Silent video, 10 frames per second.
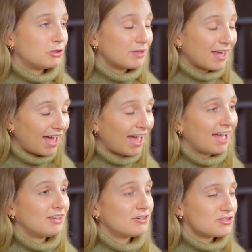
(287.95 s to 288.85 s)

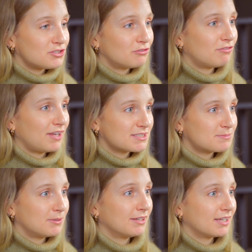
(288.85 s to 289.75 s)
can do
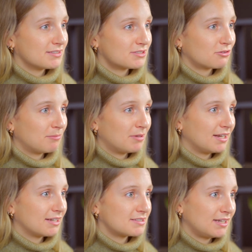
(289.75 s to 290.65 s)
Facebook, Instagram, and
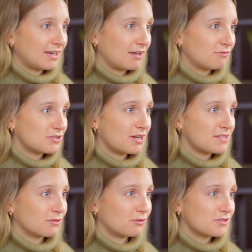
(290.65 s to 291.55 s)
LinkedIn
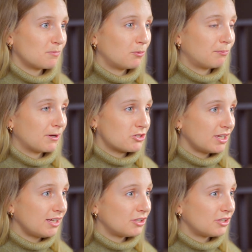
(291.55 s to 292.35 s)
advertising on a small budget.